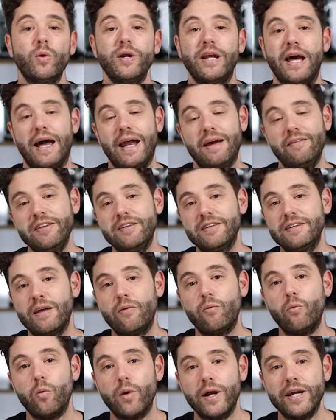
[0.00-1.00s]
without having to
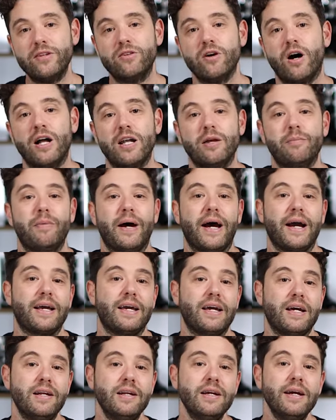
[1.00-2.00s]
then redial it
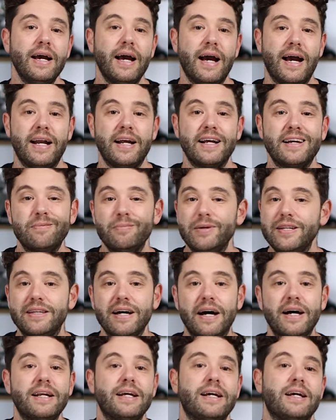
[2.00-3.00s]
back in. And it can be
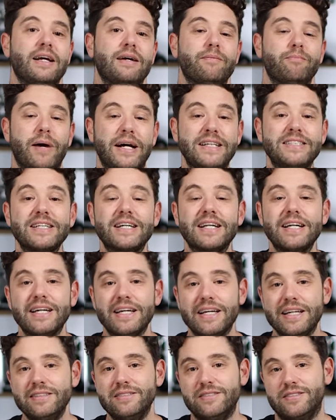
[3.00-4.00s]
done basically
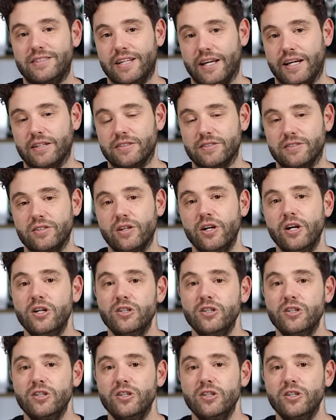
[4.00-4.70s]
in seconds.